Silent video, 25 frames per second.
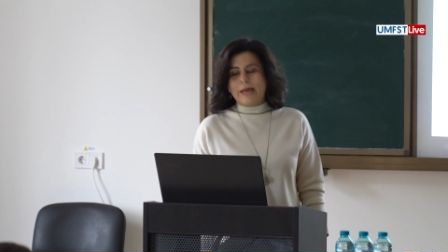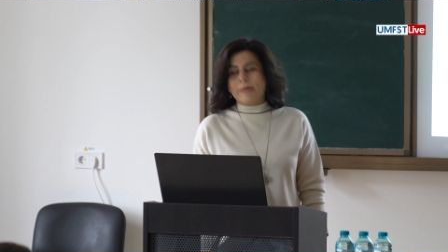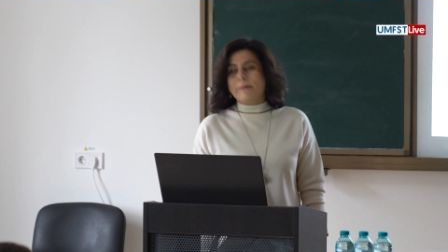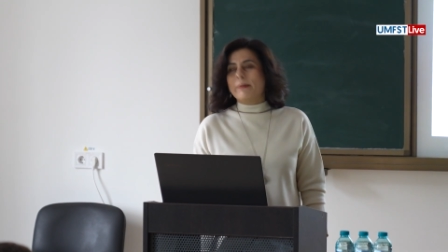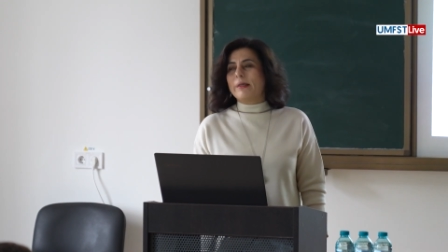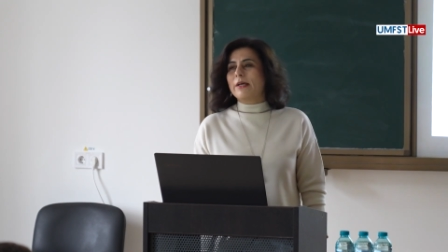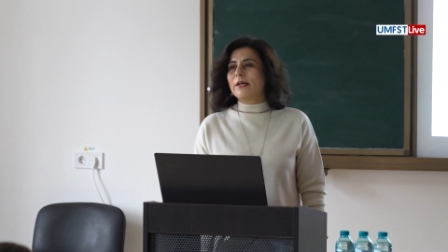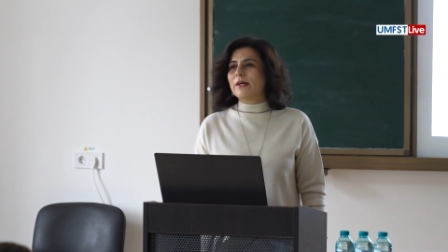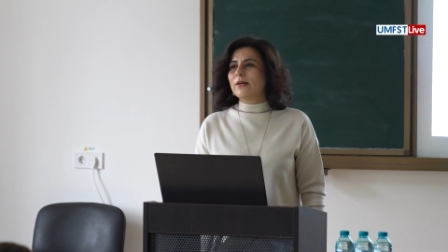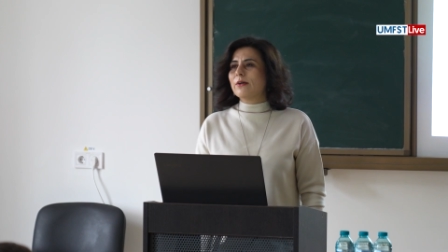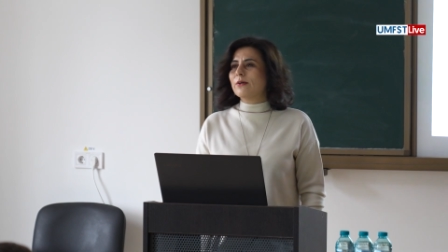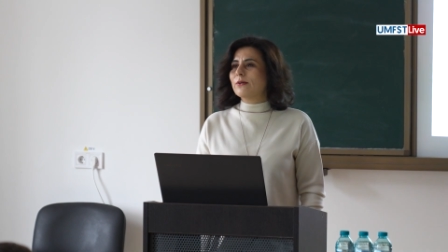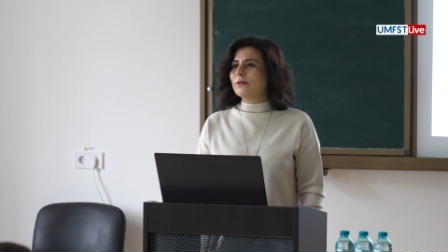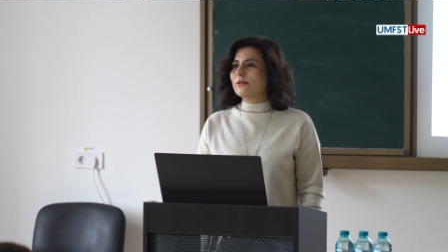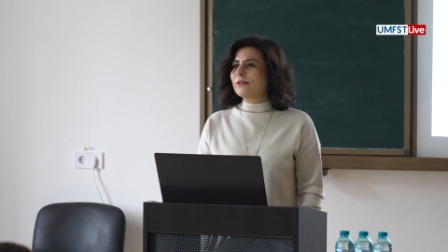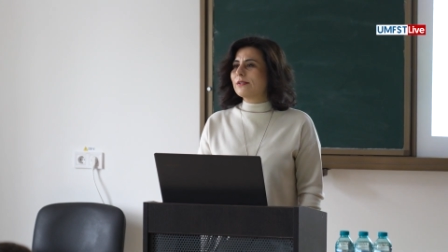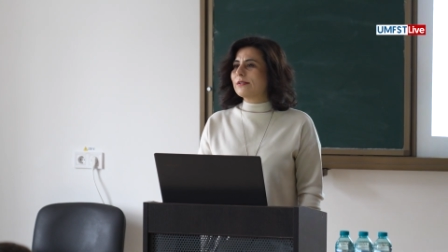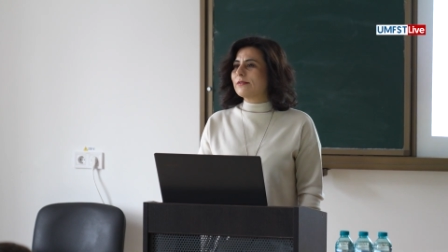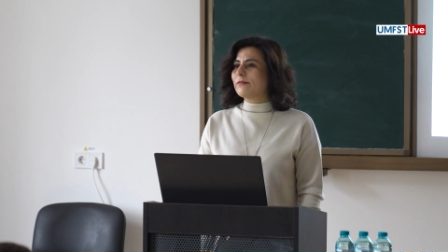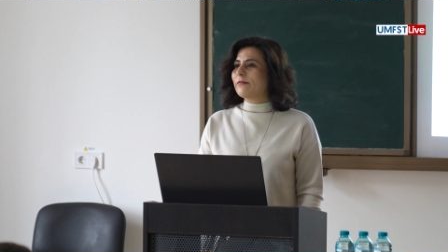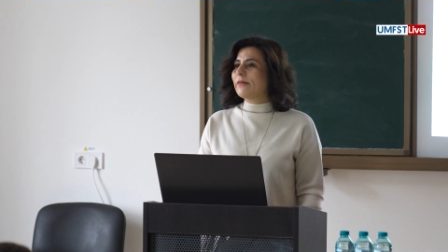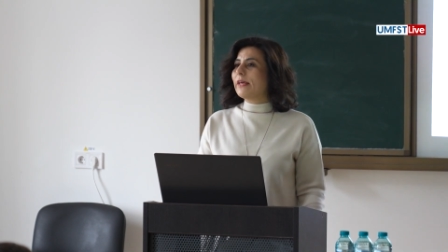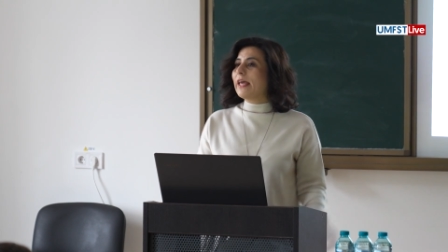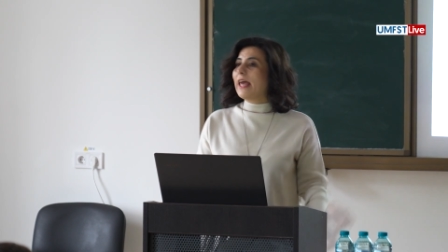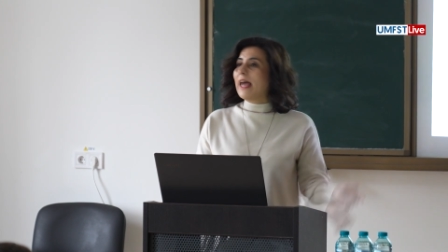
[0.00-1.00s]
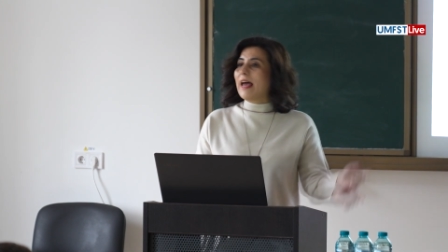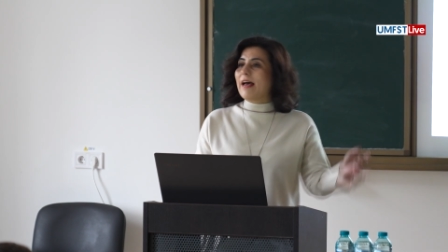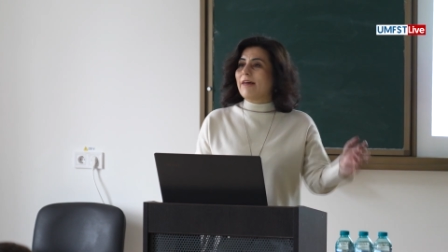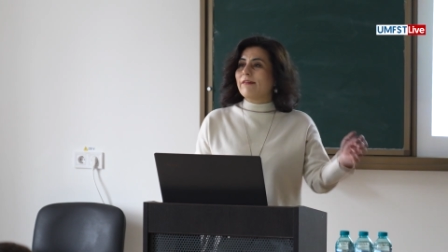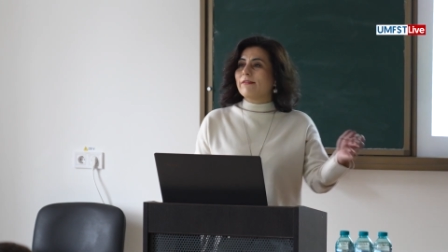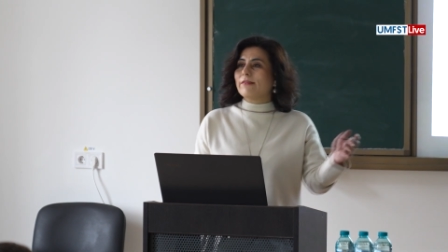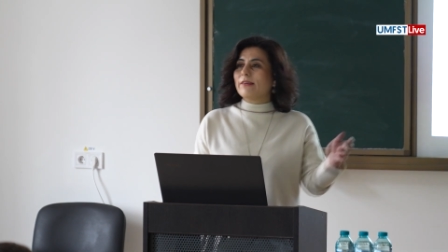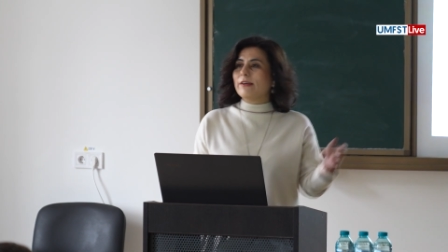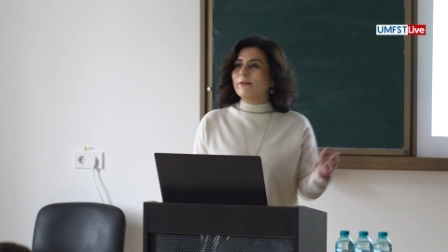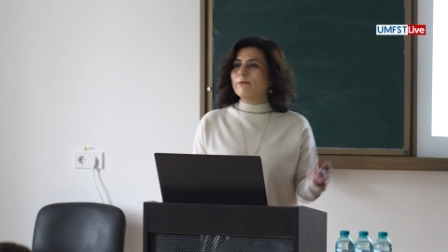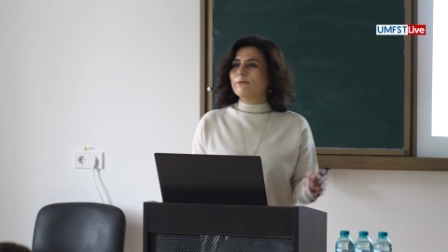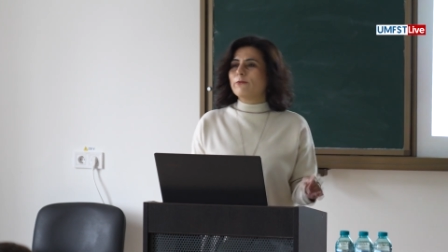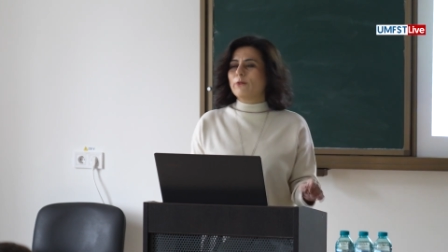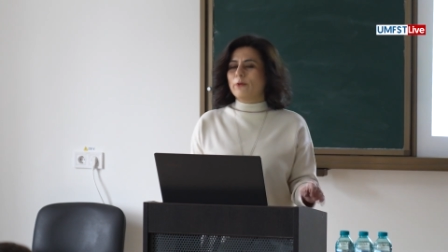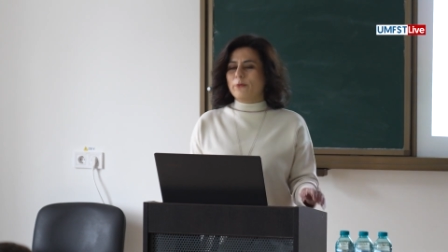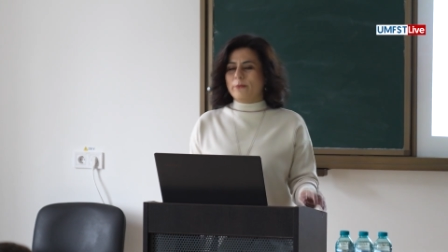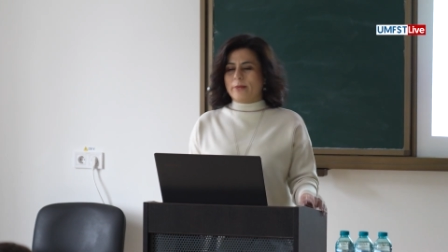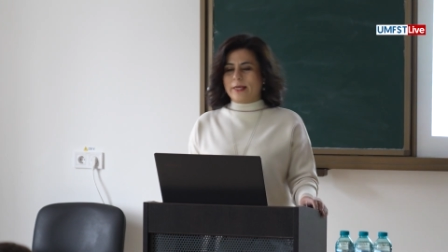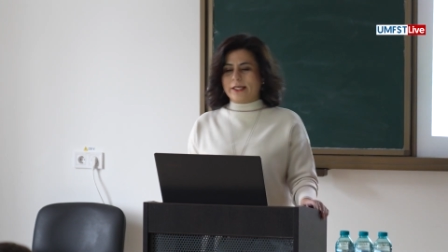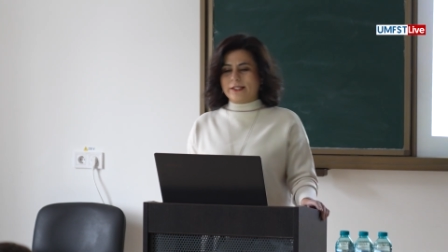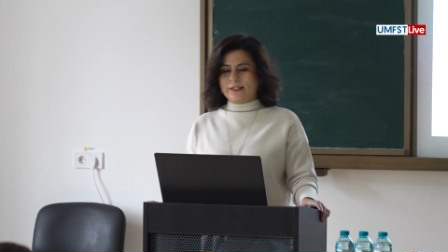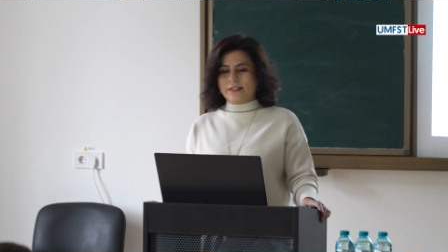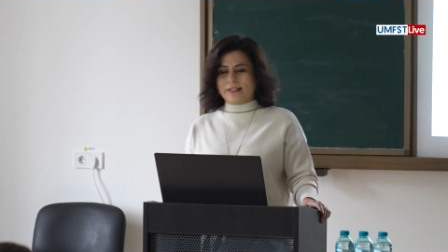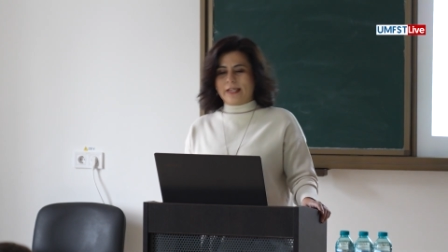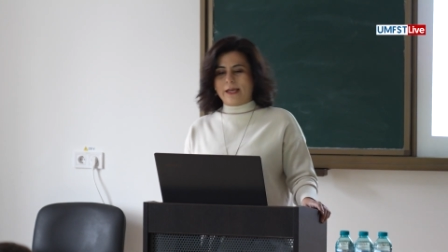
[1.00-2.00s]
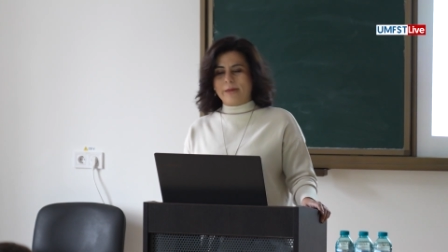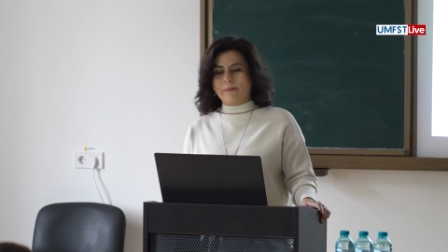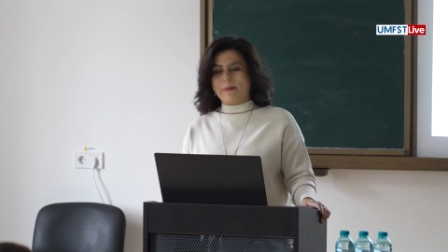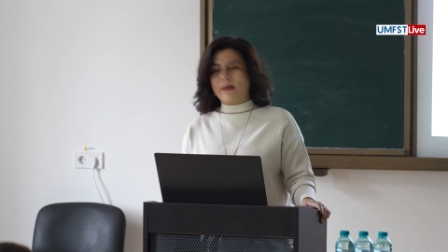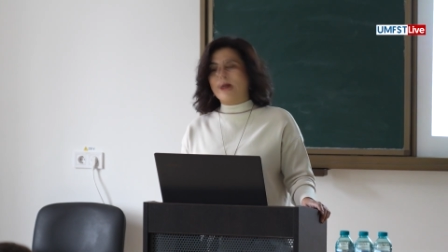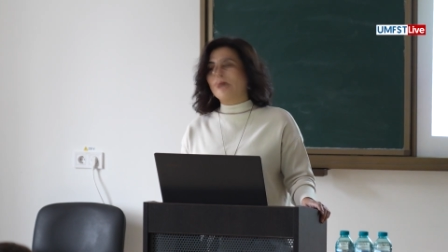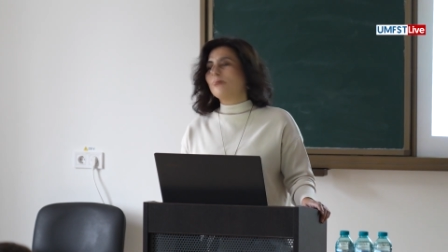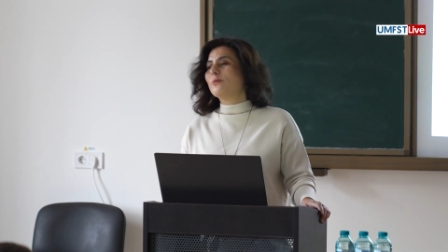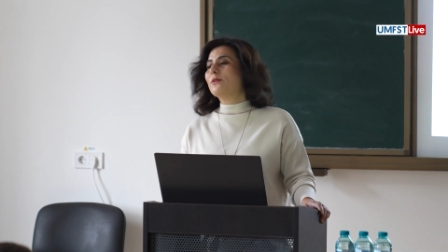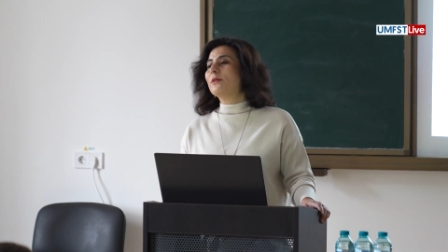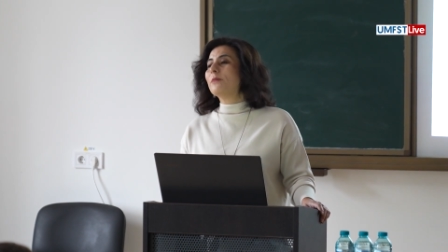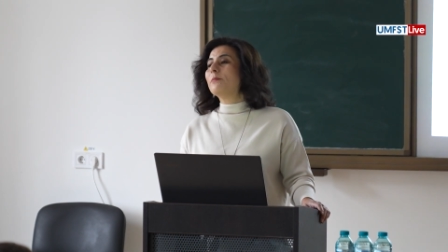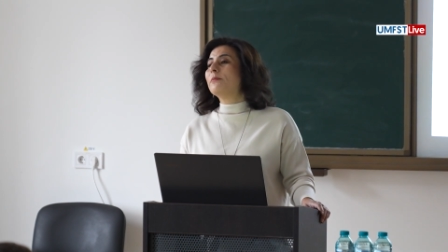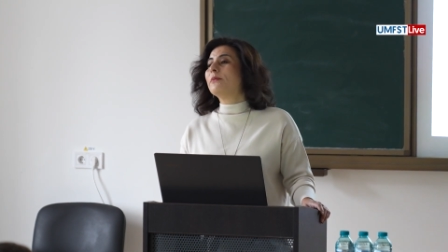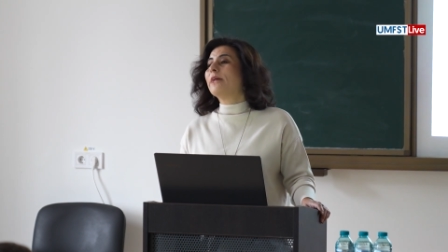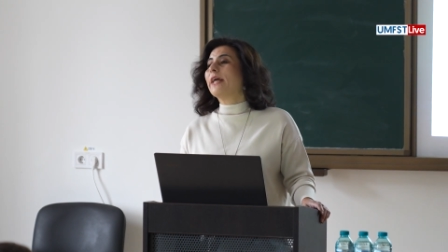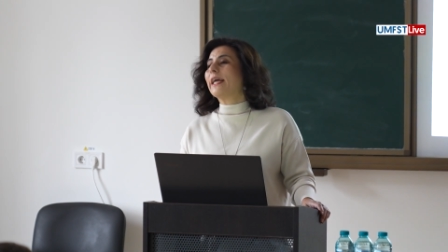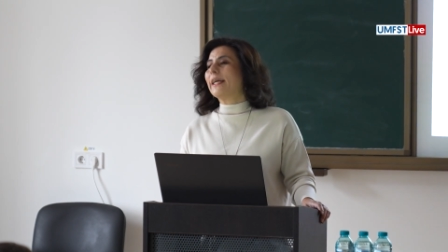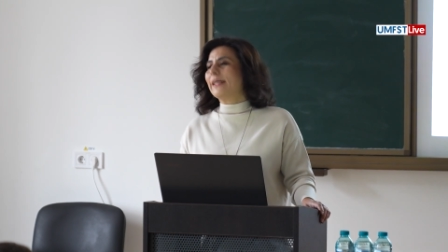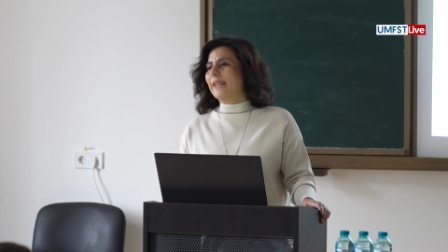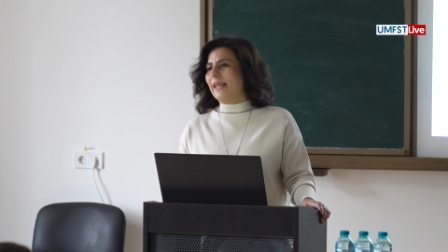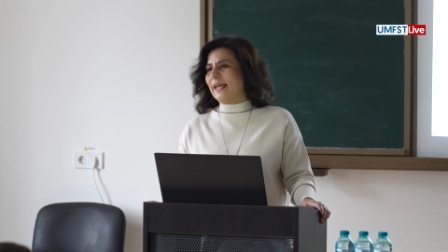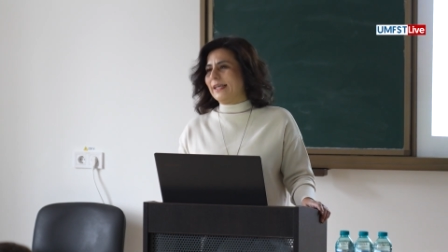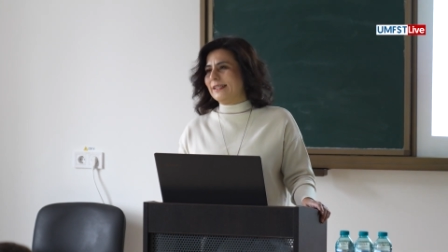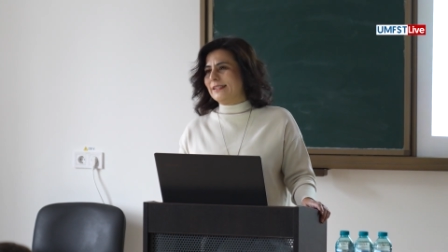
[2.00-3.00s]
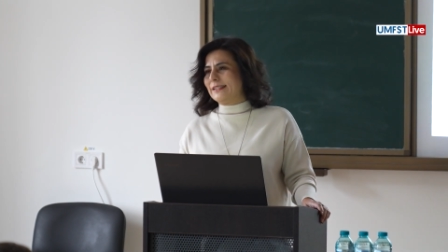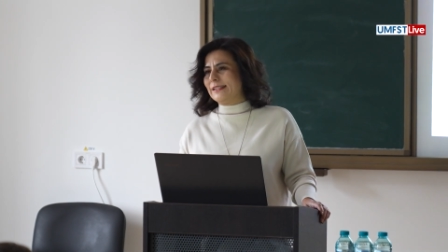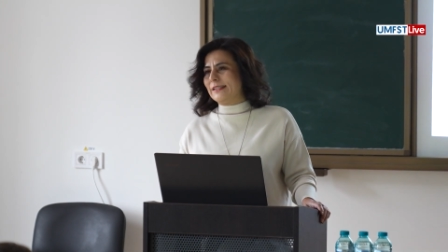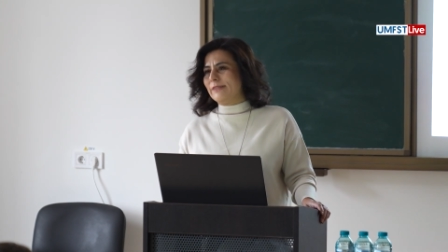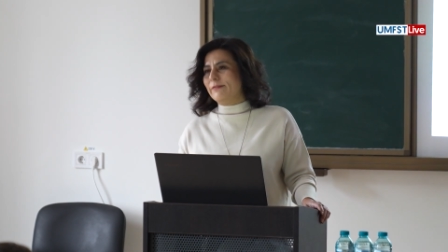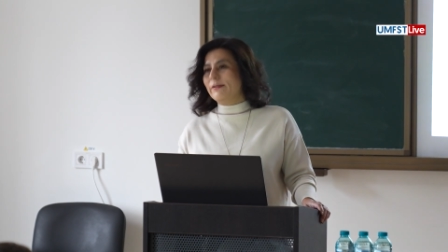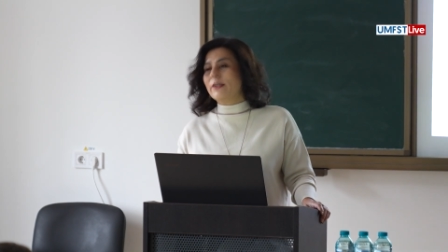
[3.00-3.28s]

Because we have information about the pregnancy.